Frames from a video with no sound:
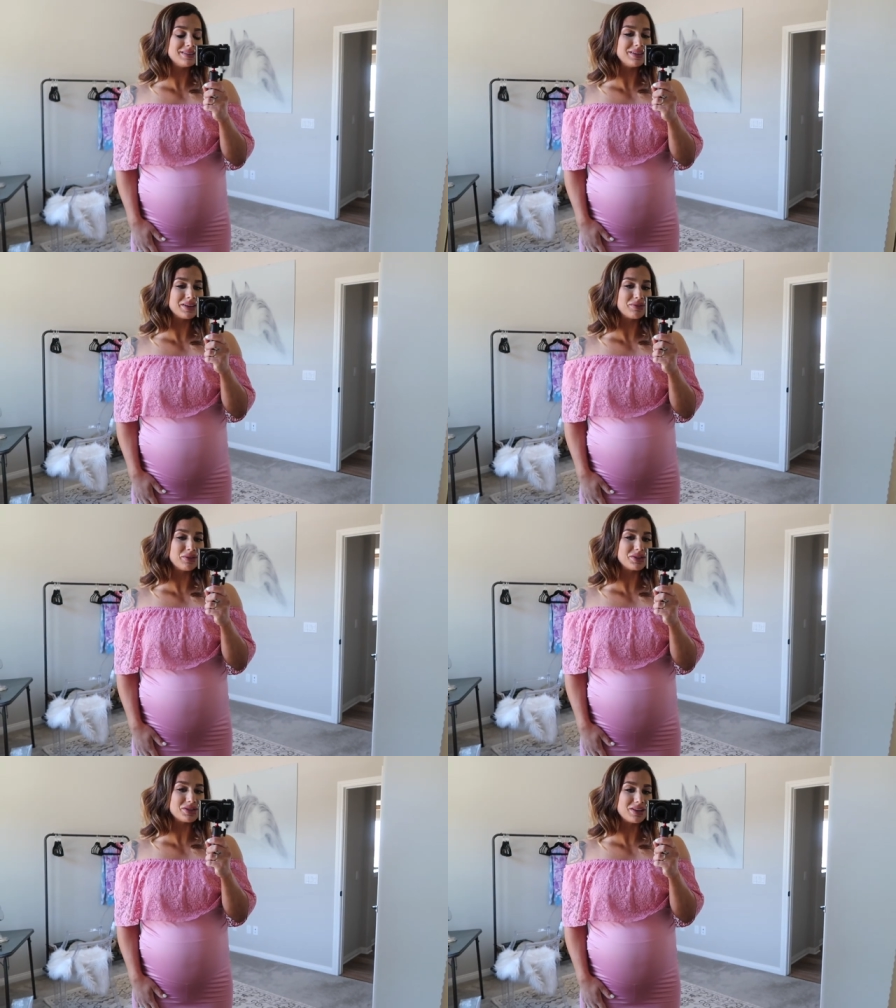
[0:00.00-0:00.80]
looking
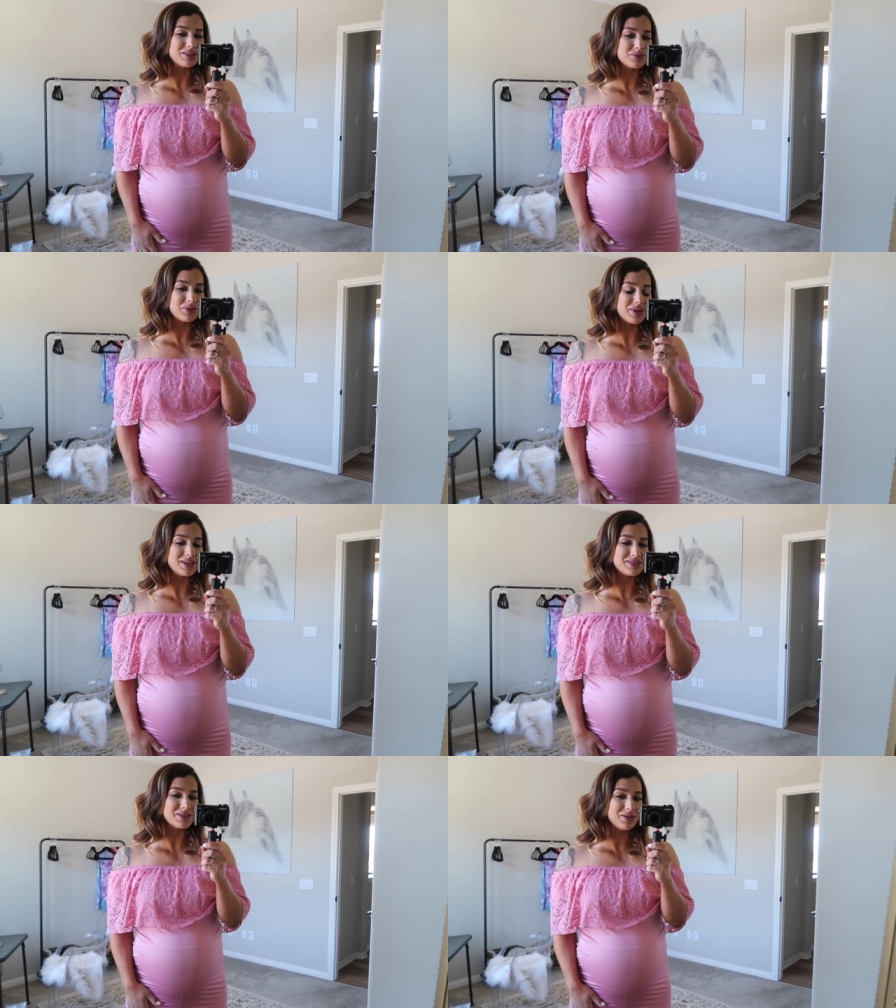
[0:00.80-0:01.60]
forward to sharing this with you
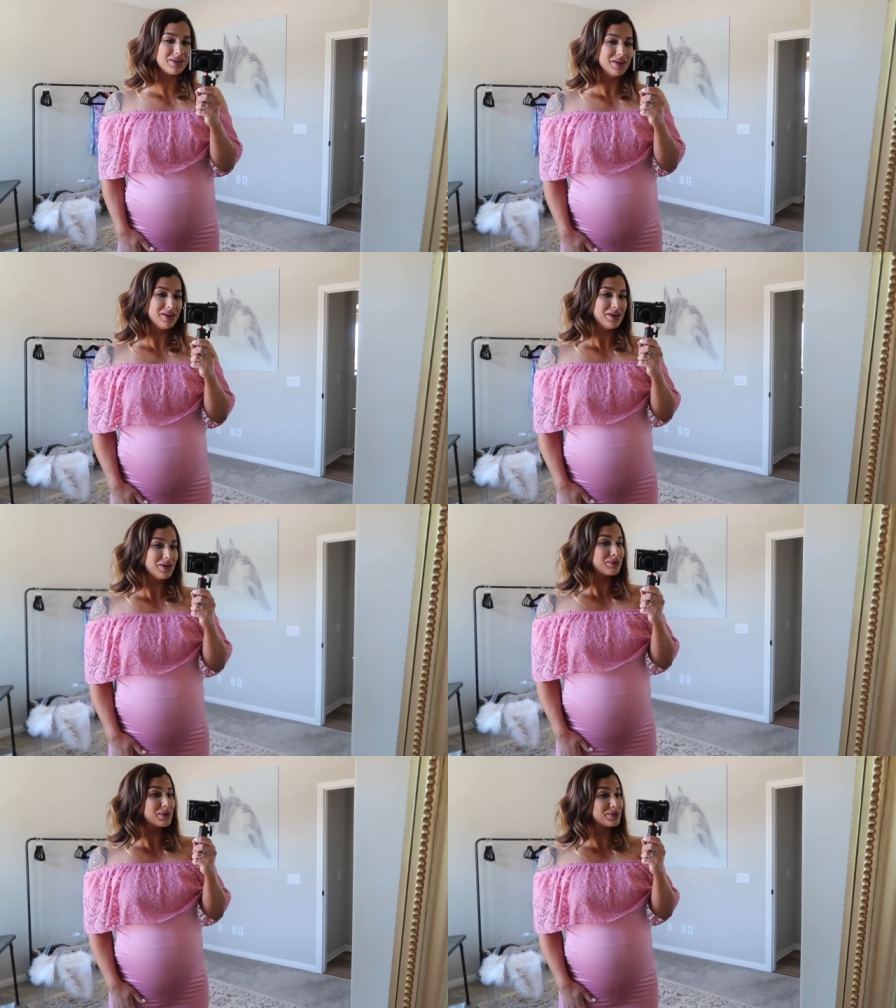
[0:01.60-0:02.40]
guys. So
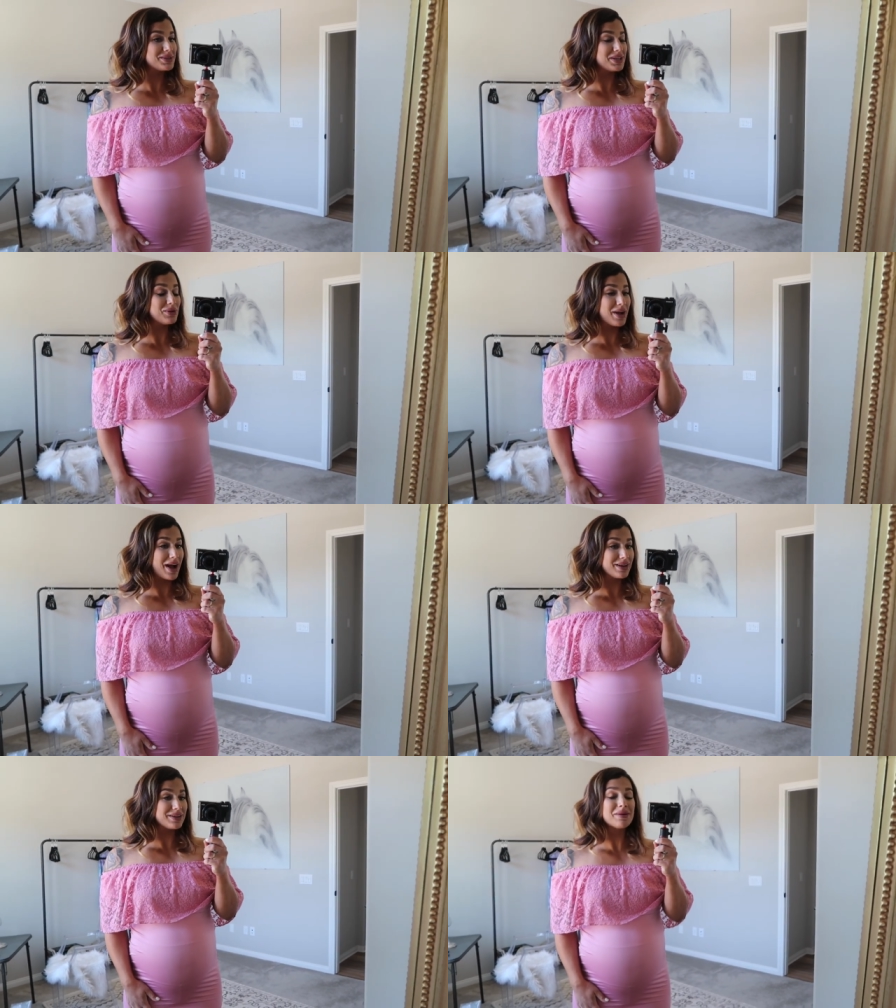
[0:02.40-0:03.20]
we will see you
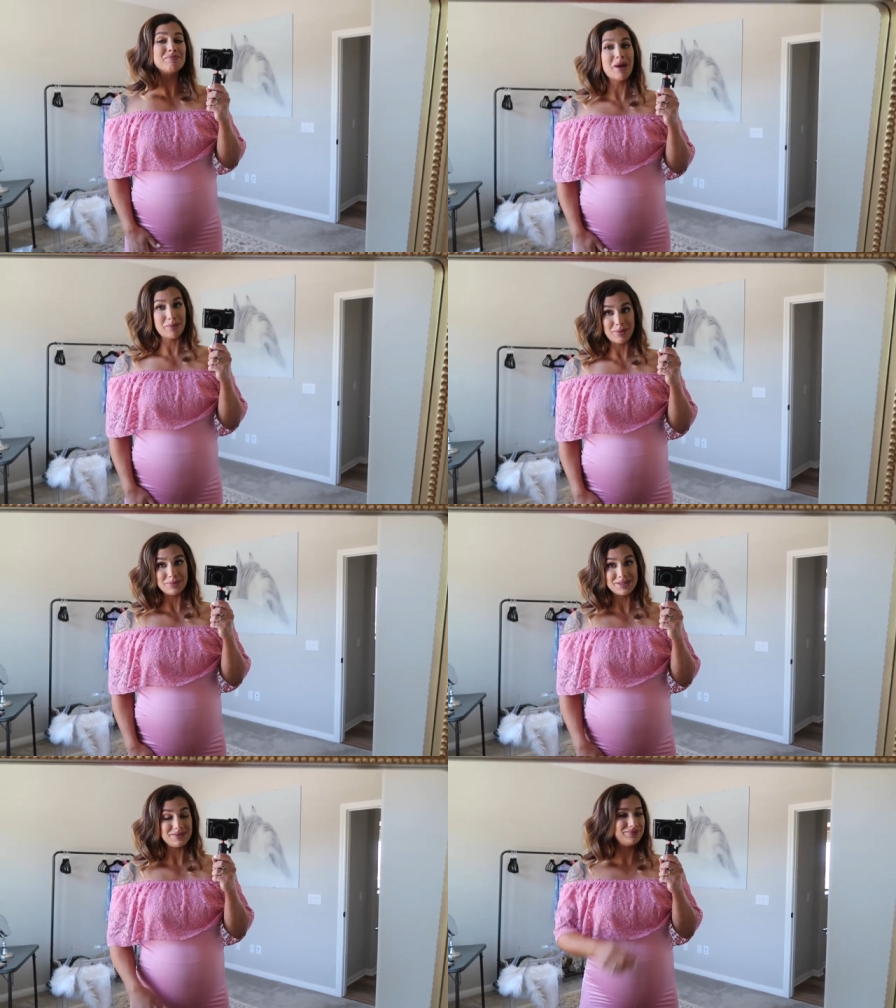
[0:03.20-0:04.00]
at my
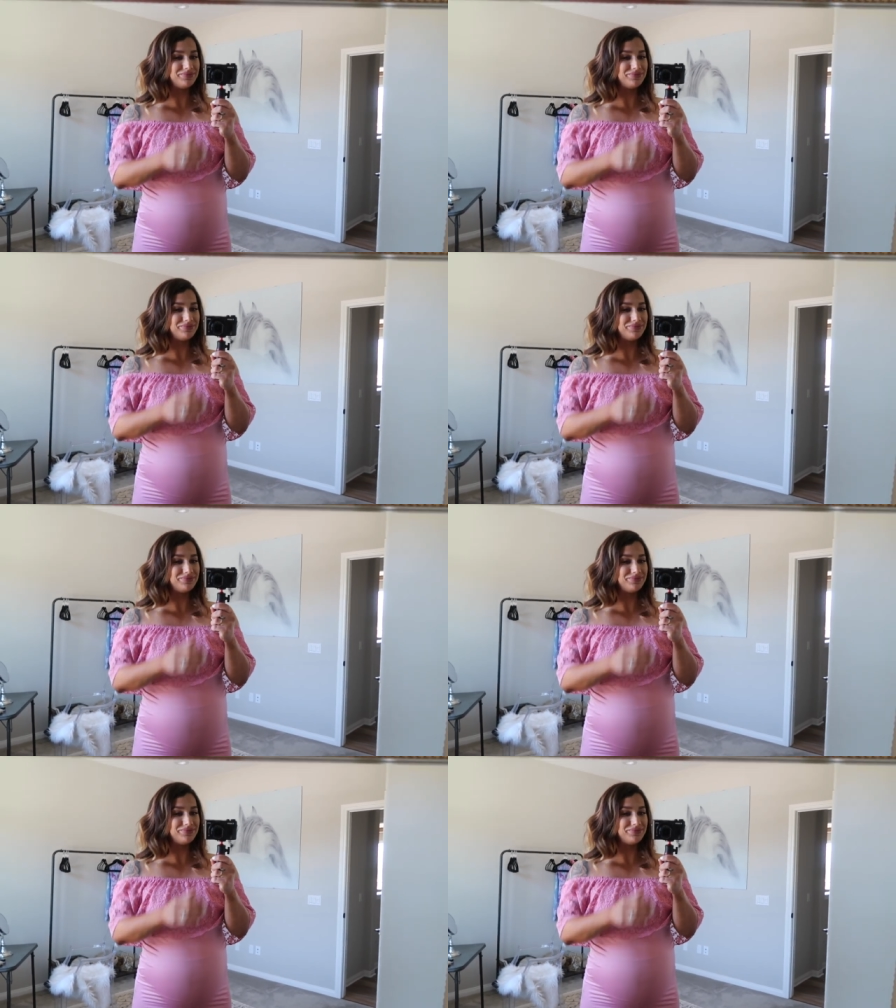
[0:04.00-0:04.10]
mom's.